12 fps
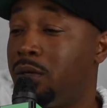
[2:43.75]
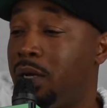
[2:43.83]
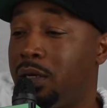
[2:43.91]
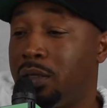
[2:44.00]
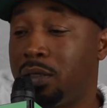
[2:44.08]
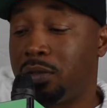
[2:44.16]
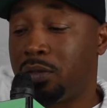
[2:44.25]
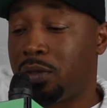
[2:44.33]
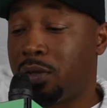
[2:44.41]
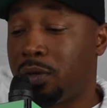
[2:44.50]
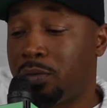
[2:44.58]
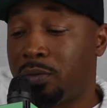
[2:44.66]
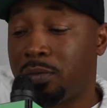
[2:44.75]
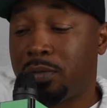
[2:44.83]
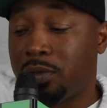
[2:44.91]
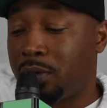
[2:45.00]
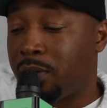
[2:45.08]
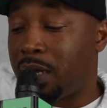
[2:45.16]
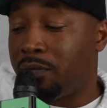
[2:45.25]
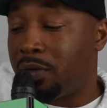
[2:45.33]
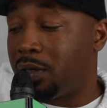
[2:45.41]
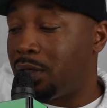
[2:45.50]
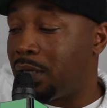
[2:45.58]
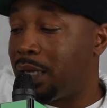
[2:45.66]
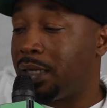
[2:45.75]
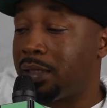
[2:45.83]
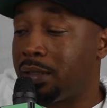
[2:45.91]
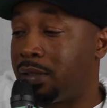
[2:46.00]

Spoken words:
I didn't. I don't. Have any like.